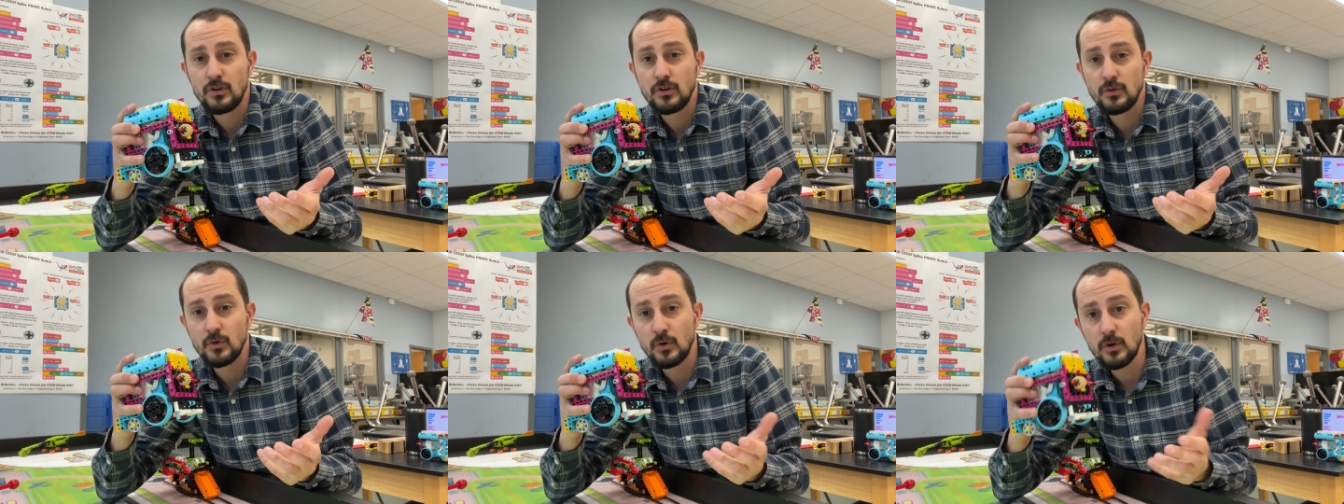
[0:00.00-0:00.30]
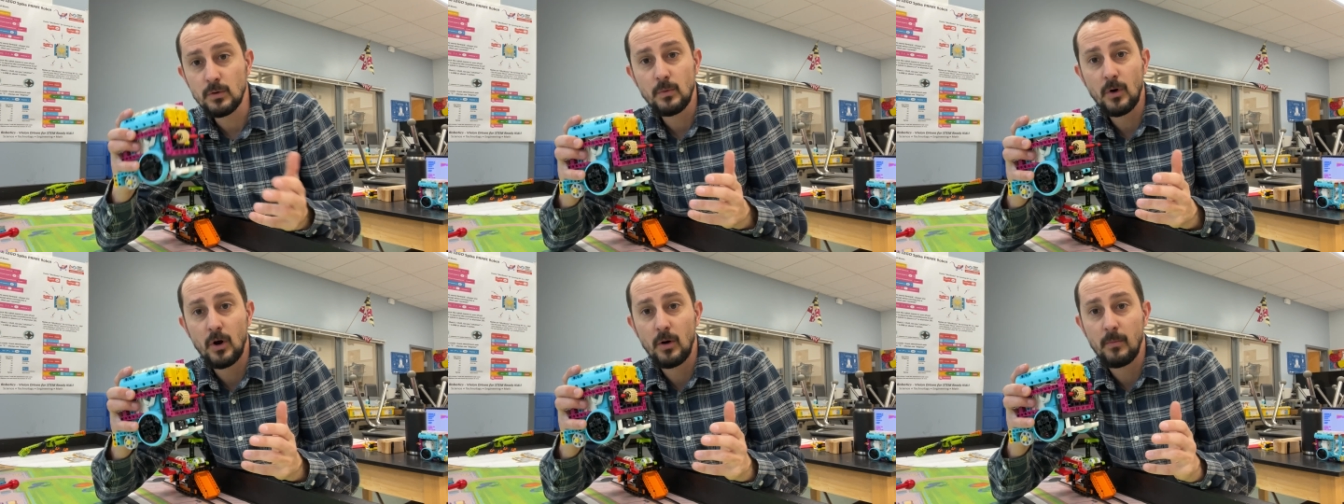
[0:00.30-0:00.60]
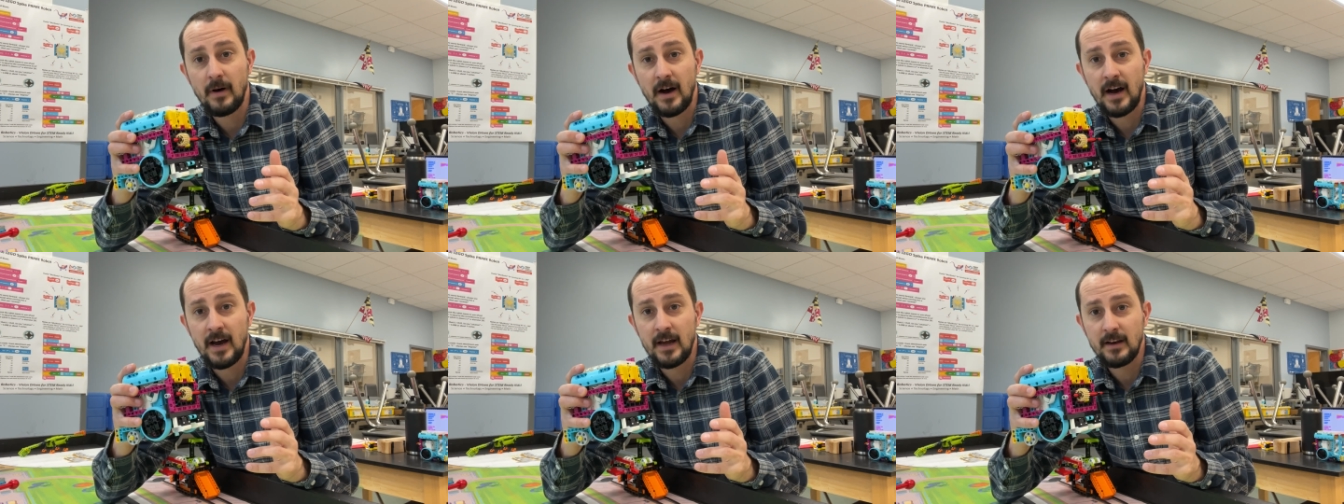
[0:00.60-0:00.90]
your
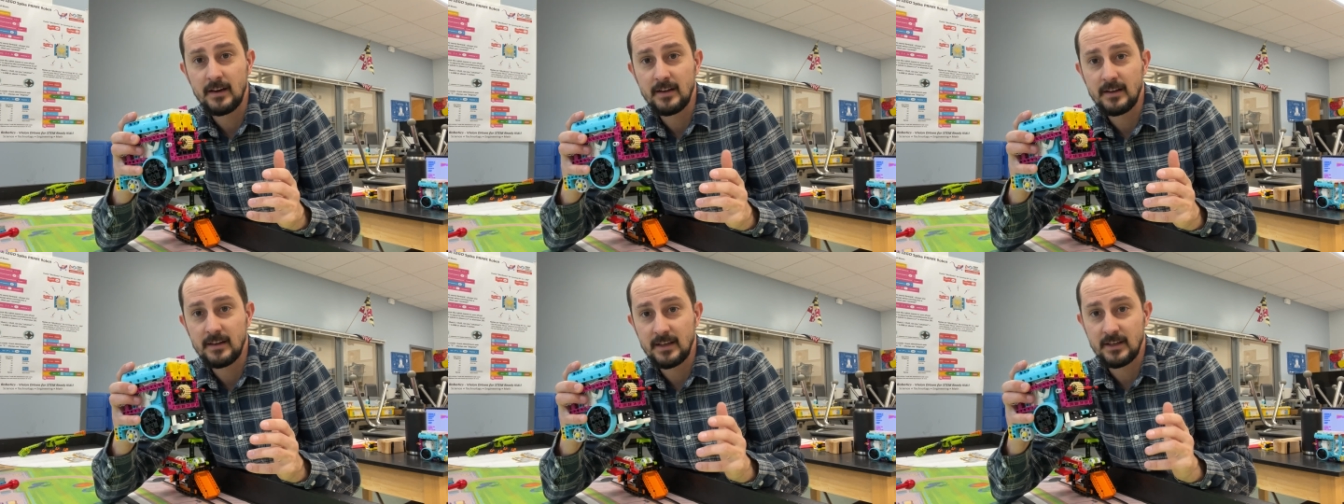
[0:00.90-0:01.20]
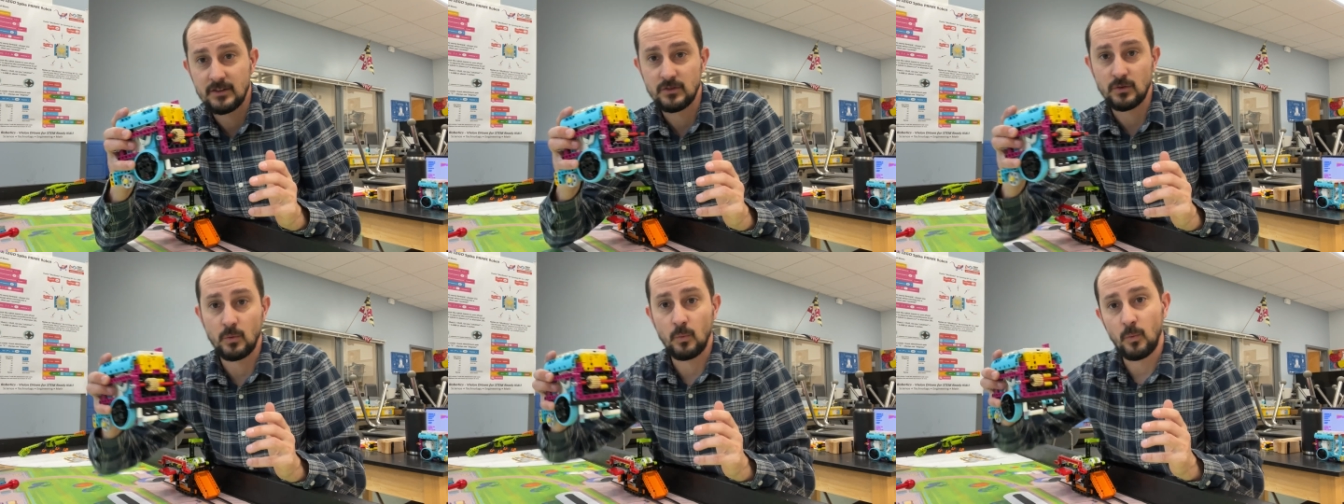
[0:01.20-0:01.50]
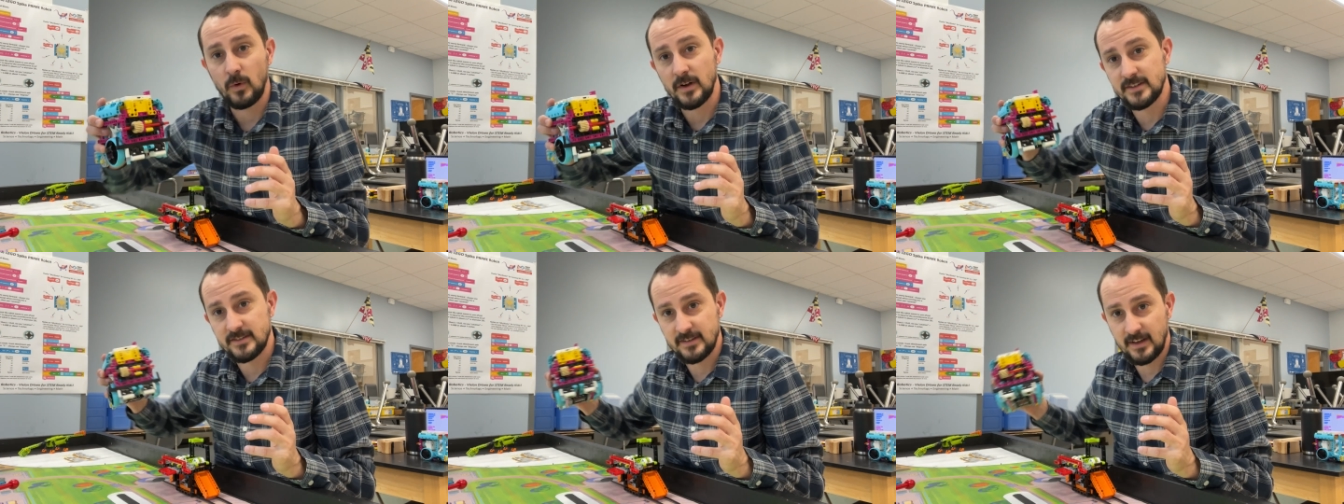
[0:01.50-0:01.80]
robot is on
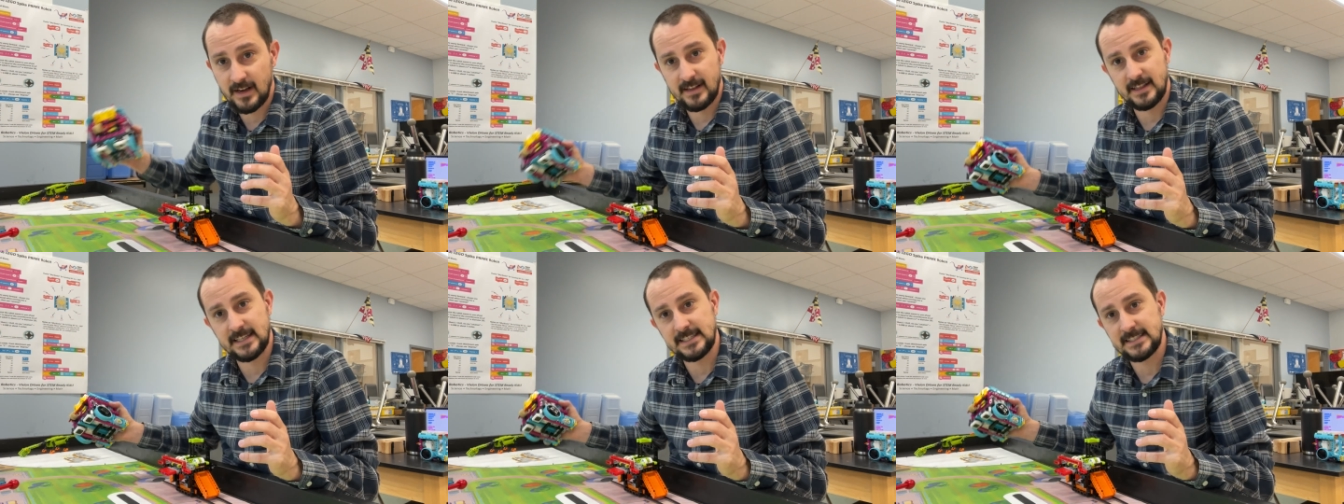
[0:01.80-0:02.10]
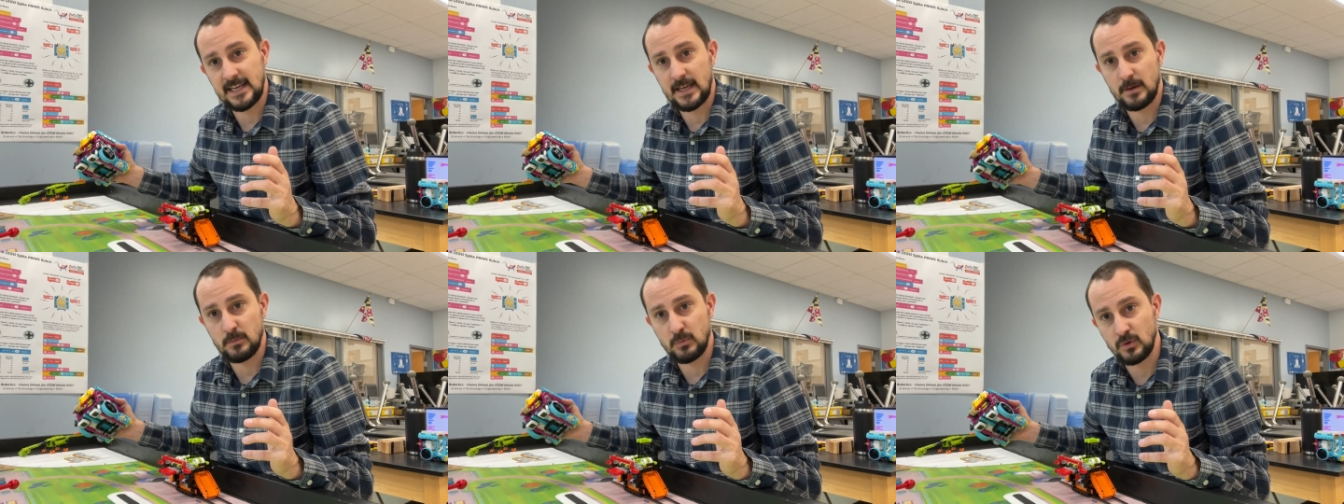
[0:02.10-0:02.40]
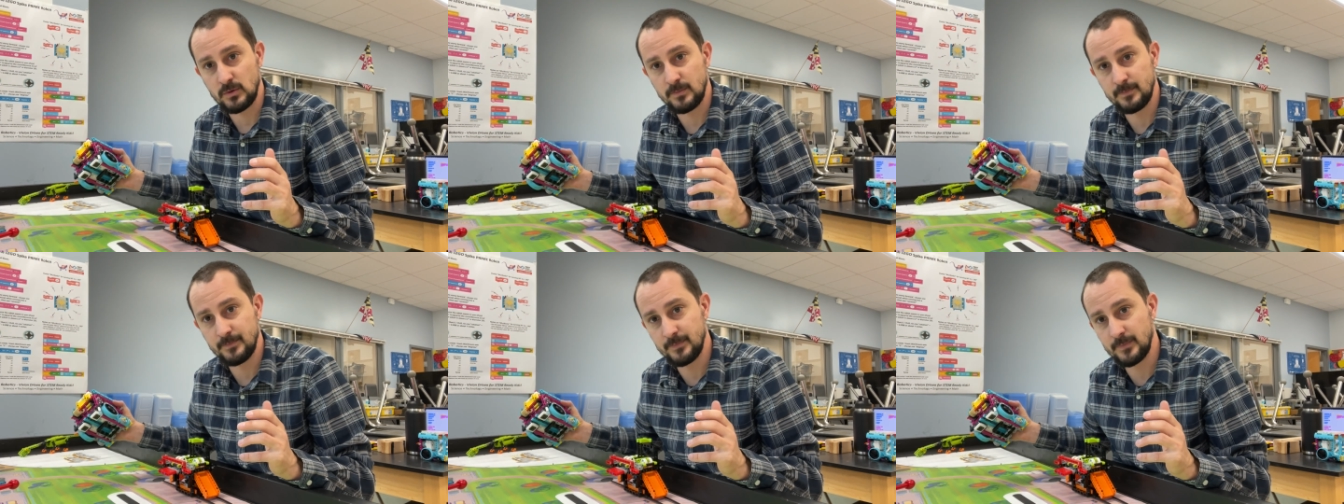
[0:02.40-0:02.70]
one side of the
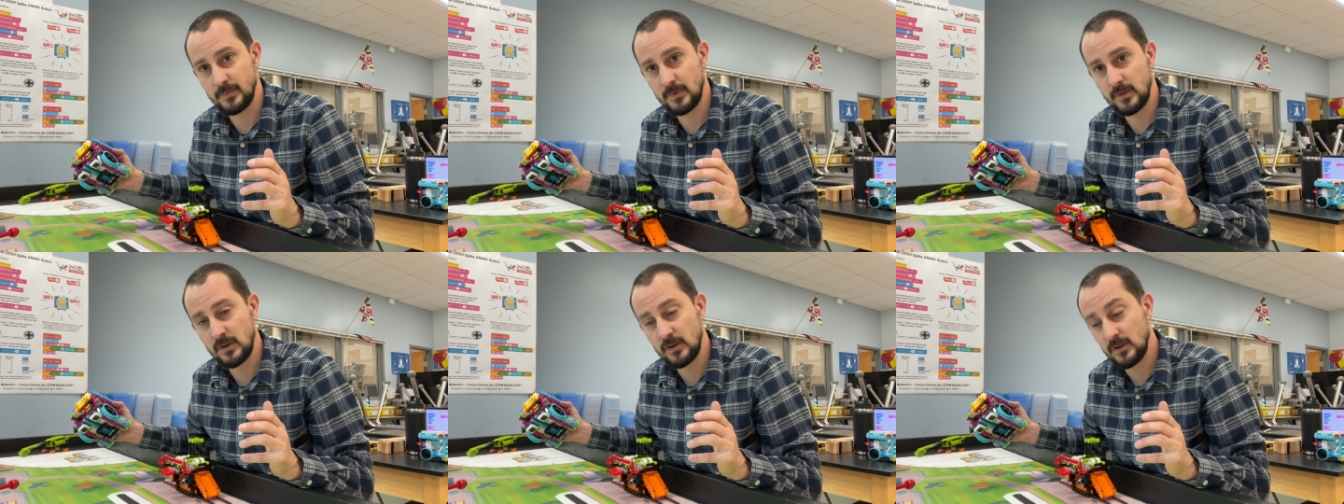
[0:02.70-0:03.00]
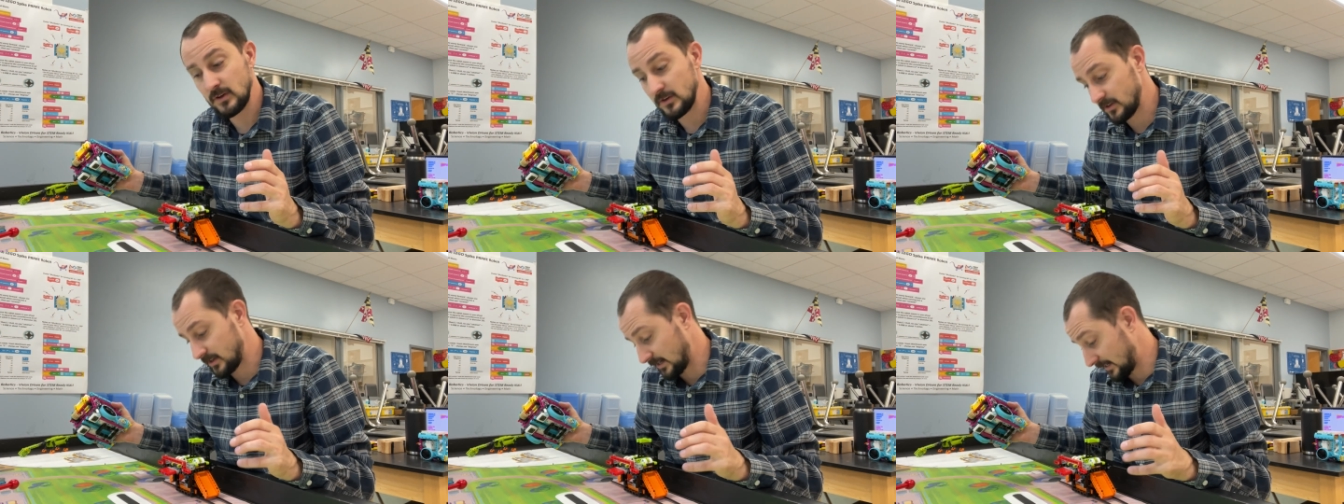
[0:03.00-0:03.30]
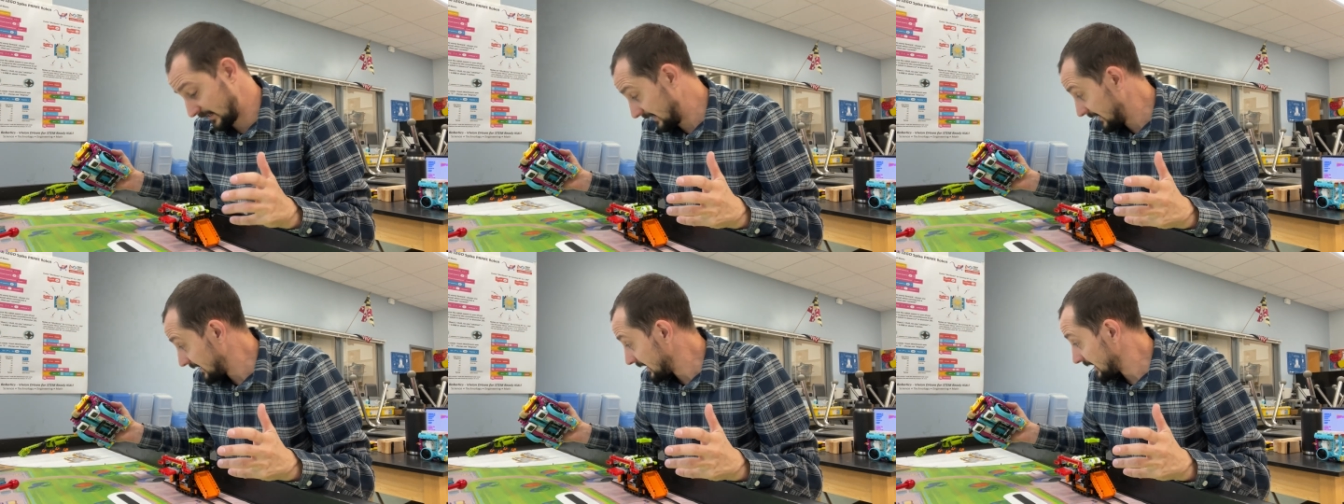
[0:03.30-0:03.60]
table,
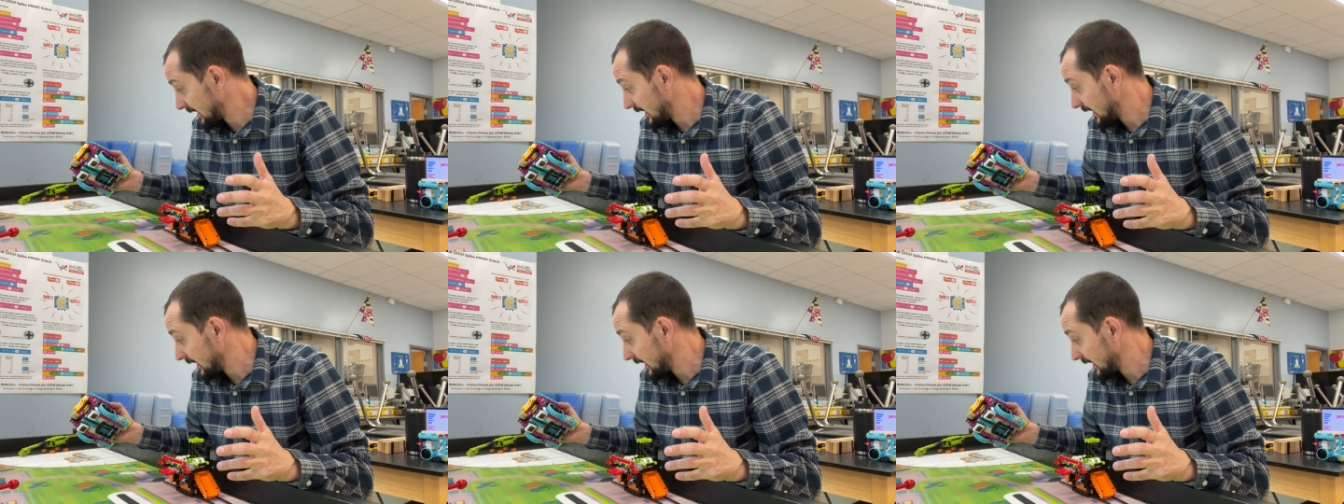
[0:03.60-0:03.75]
okay,